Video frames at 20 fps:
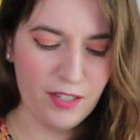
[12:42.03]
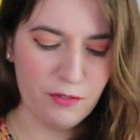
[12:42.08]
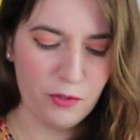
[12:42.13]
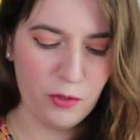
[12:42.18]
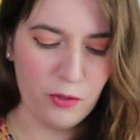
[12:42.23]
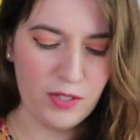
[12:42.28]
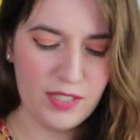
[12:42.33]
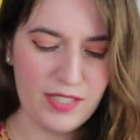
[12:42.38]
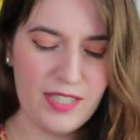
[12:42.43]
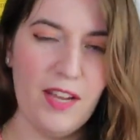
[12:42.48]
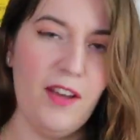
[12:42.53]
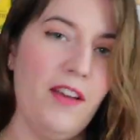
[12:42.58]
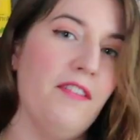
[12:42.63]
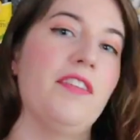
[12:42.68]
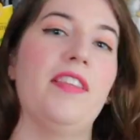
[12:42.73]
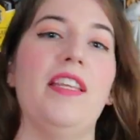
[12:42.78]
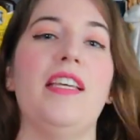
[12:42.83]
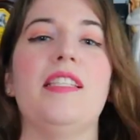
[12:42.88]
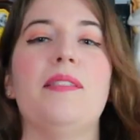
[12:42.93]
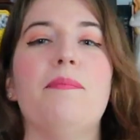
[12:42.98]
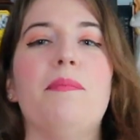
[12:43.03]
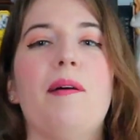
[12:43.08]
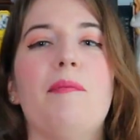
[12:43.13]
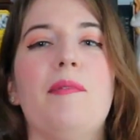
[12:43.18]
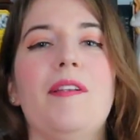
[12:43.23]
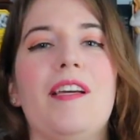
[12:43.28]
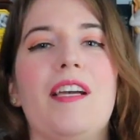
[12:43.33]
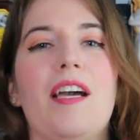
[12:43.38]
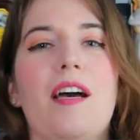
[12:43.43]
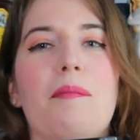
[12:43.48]
Of course, now everything's
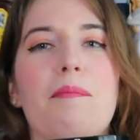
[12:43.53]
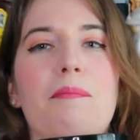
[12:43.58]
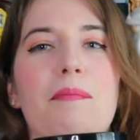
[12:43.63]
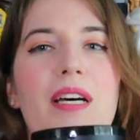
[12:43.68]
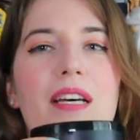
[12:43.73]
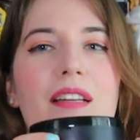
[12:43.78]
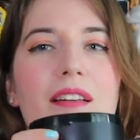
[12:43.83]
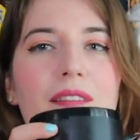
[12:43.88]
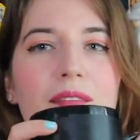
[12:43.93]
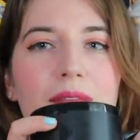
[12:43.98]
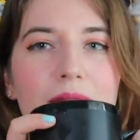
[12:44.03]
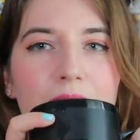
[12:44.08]
bubbling up, but